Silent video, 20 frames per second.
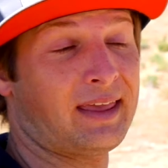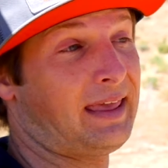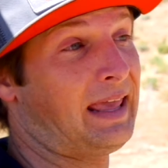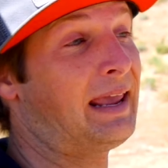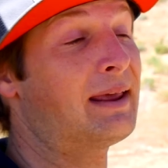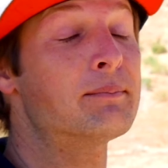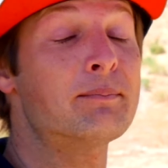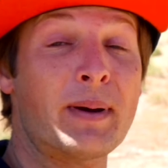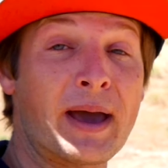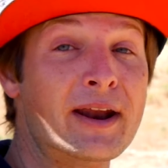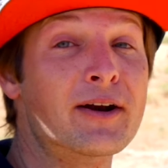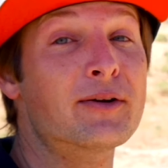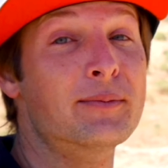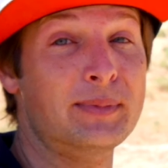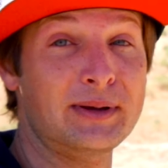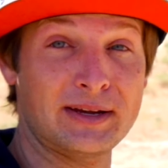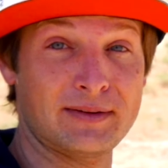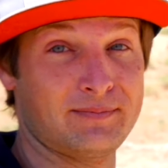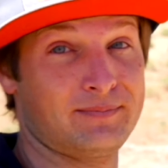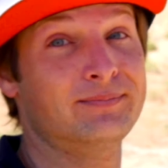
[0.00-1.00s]
It better
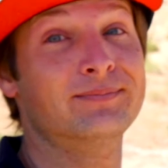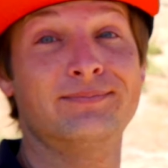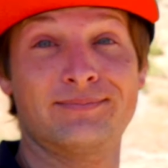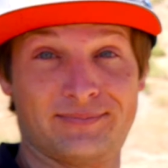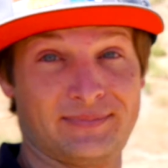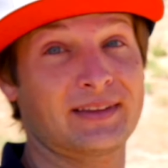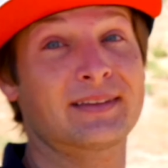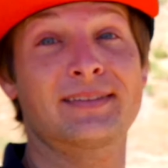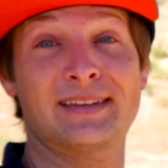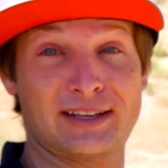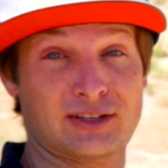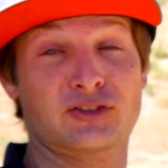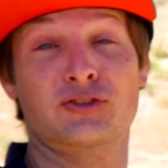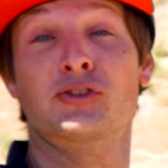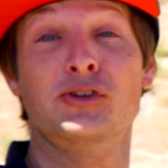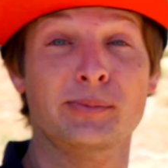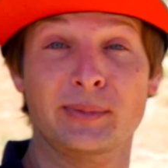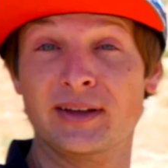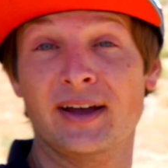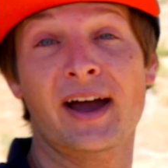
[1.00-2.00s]
be
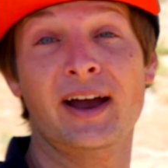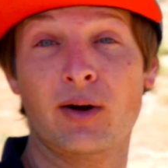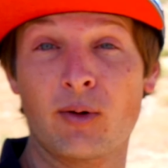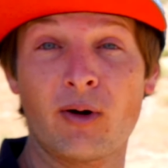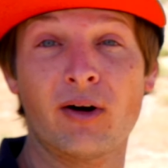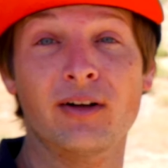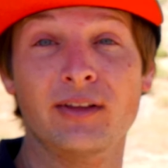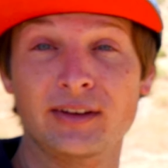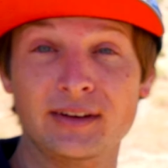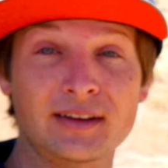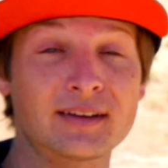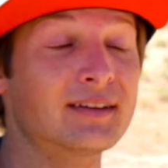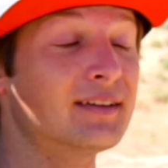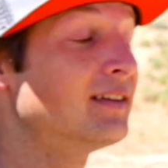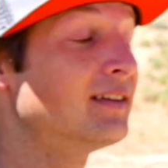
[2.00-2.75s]
extremely high quality.